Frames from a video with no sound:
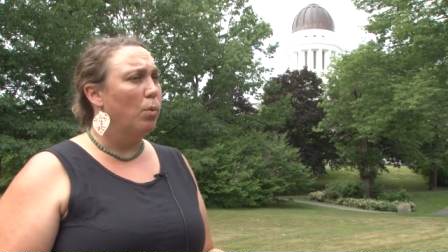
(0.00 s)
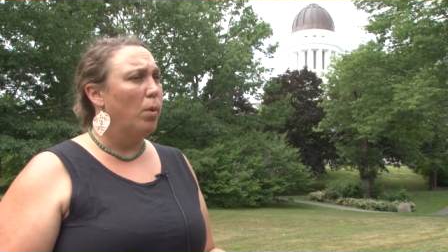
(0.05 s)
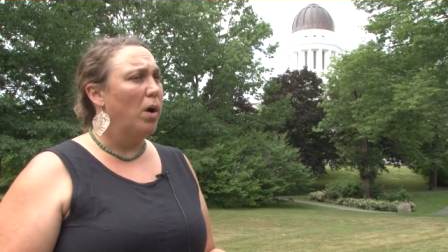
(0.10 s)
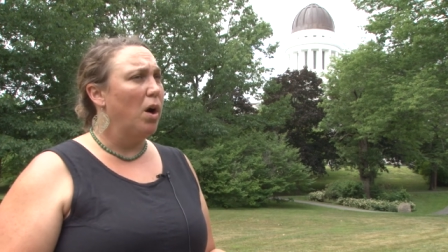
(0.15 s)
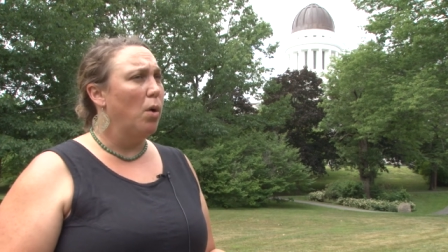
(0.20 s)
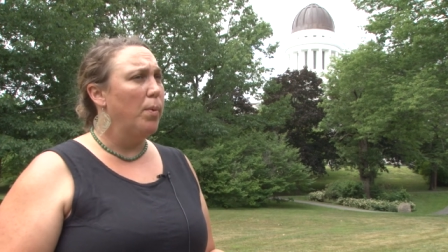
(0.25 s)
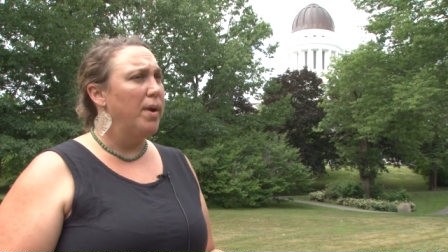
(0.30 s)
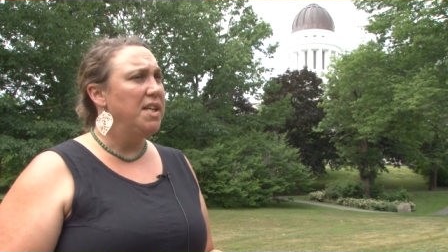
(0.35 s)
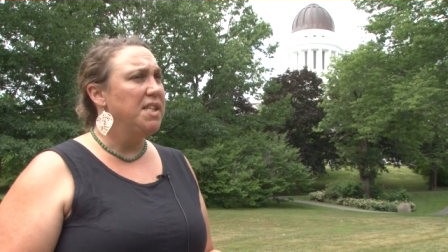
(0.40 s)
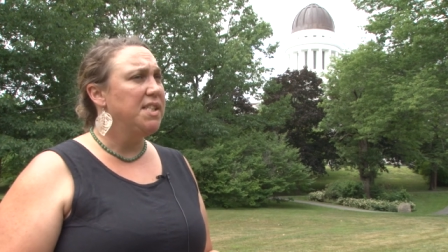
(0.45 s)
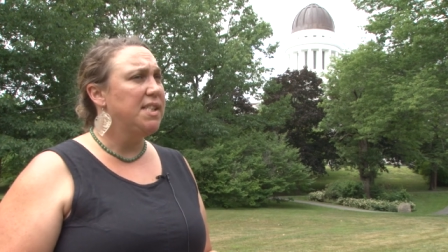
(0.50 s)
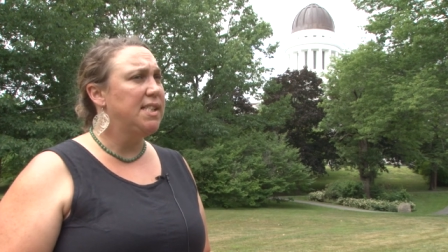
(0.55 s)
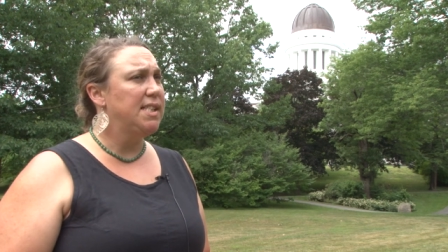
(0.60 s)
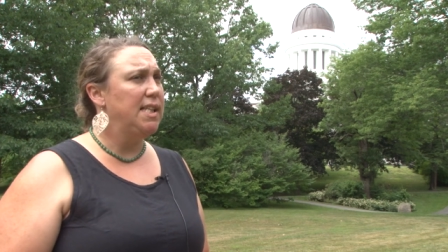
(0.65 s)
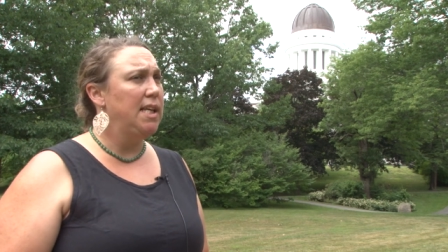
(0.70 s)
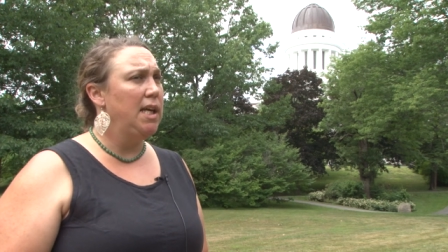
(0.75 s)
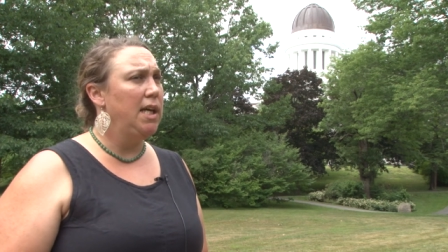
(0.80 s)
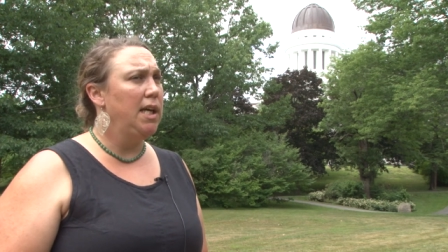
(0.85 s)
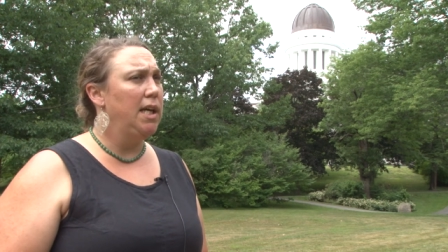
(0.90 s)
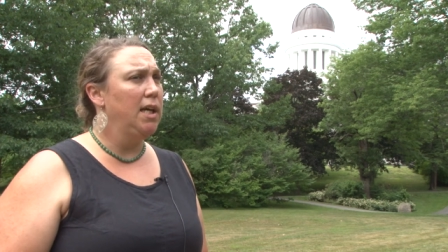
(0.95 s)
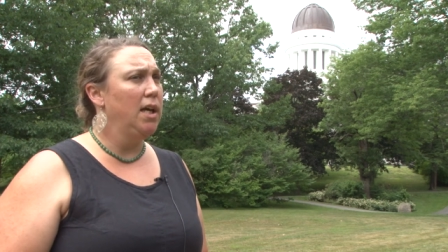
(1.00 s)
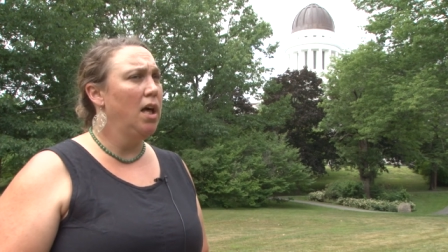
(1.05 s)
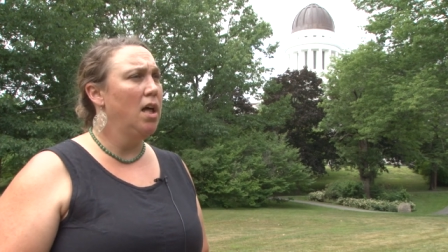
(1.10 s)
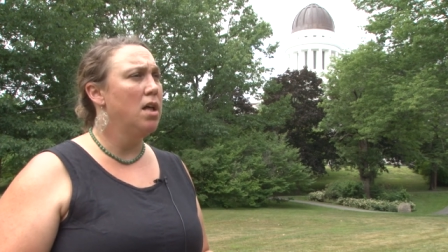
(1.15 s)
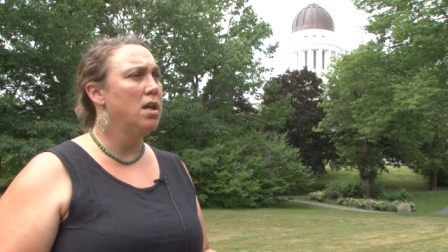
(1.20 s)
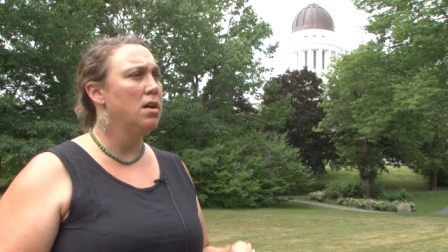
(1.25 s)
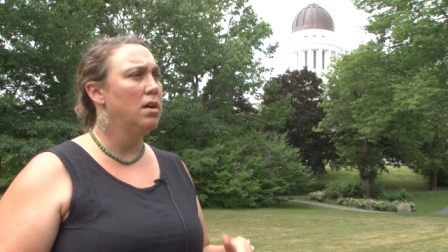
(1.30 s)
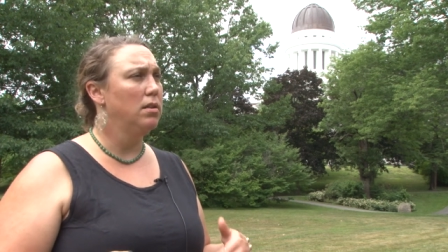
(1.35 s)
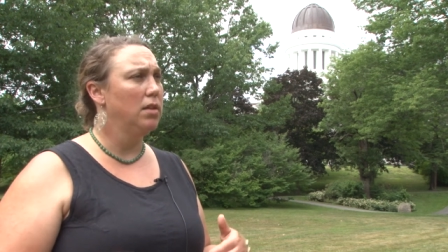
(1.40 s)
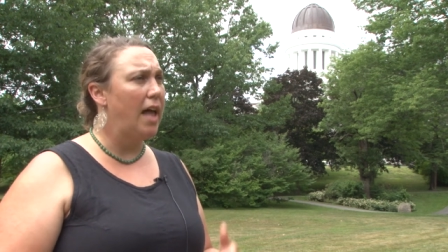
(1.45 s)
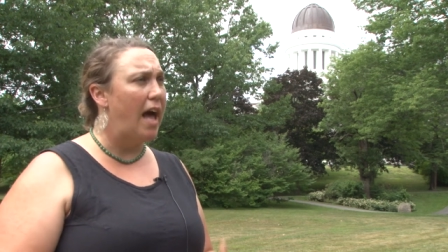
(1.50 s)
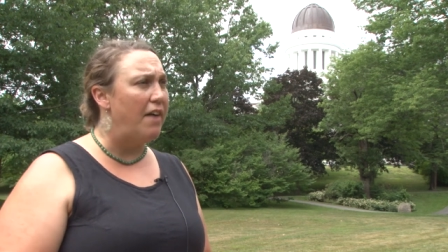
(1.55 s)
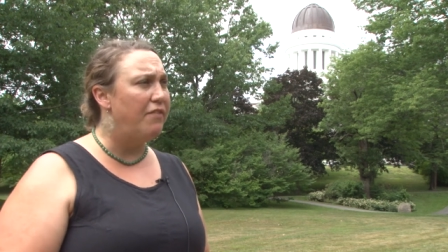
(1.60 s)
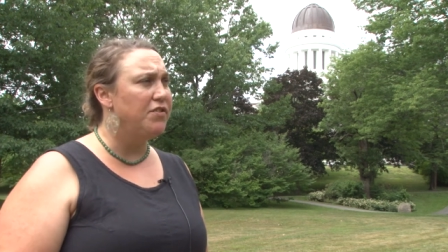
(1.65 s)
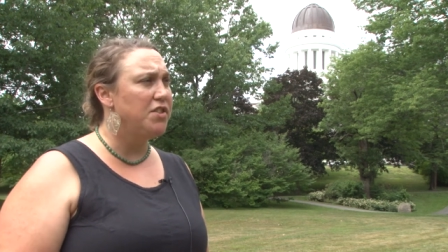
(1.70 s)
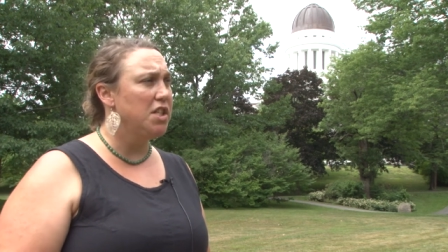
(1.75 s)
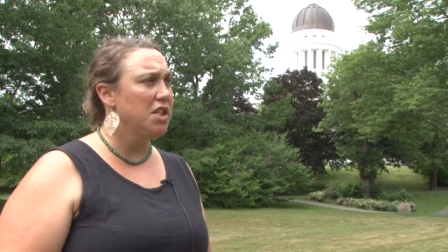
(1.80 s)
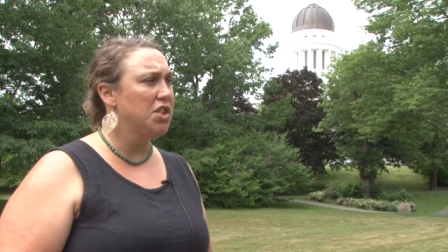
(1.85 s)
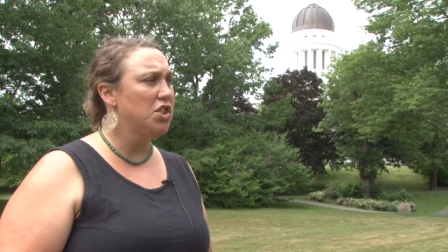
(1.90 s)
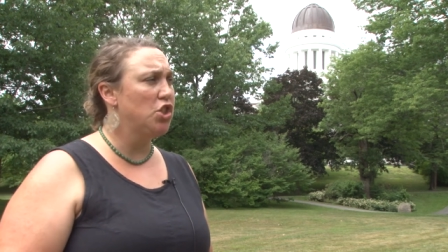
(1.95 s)
where we see
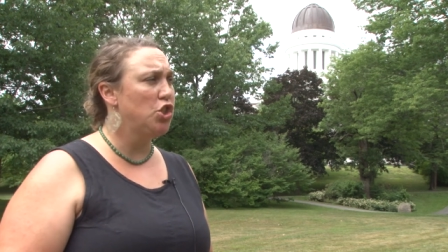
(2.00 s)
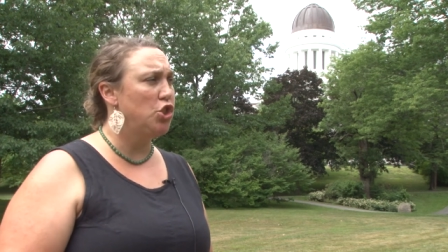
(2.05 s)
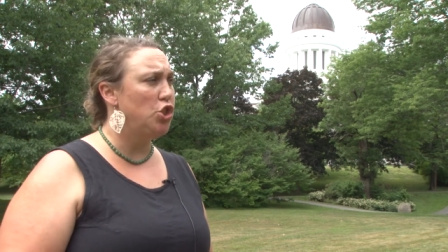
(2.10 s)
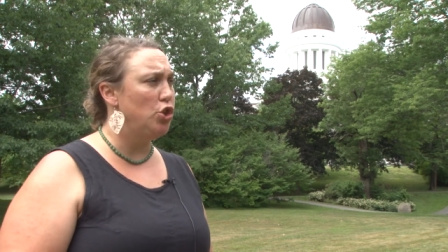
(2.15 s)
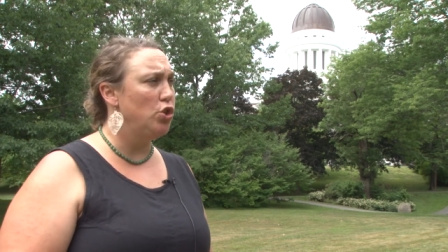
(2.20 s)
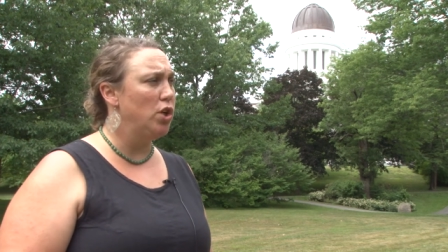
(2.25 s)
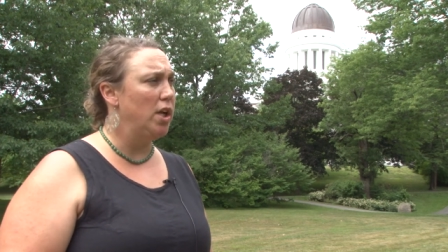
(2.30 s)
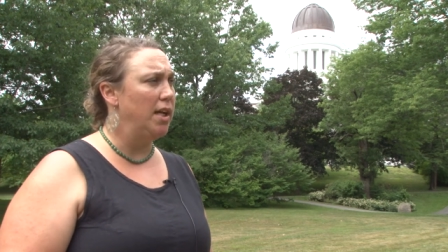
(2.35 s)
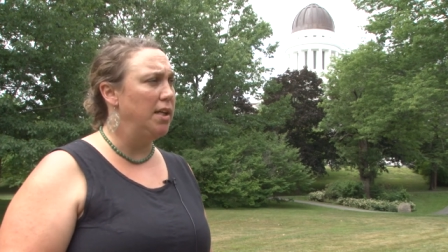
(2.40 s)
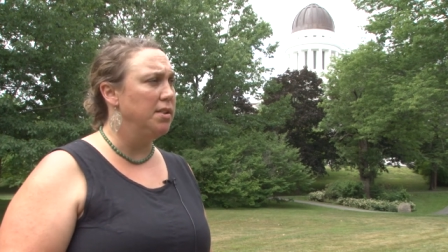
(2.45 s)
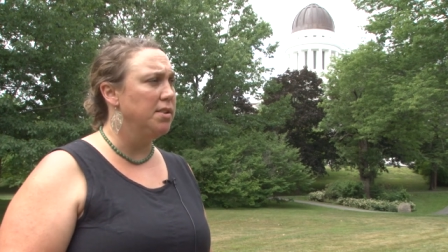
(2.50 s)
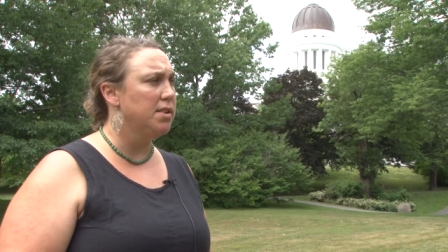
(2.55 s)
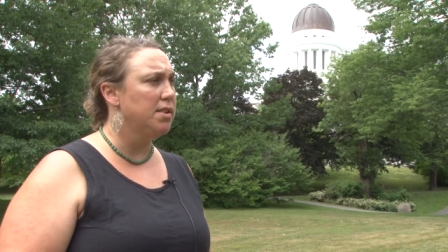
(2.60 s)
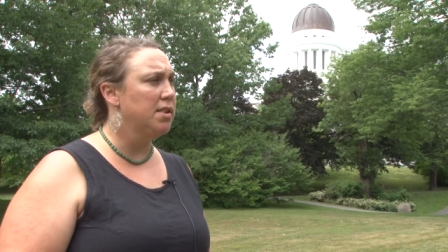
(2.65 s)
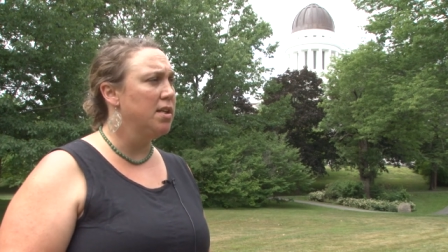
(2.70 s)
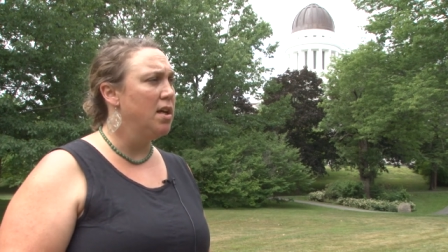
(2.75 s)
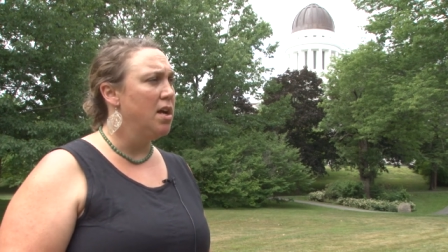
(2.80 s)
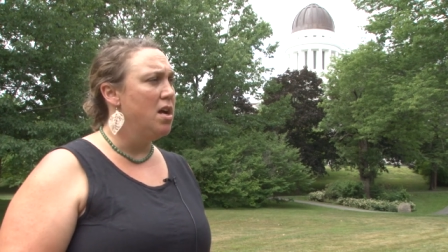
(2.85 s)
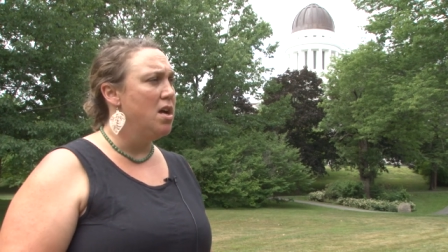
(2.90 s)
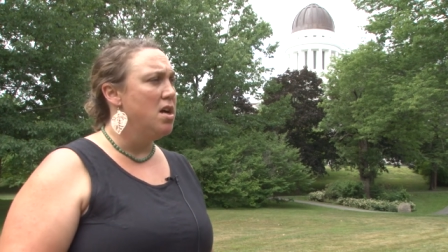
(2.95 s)
leftist students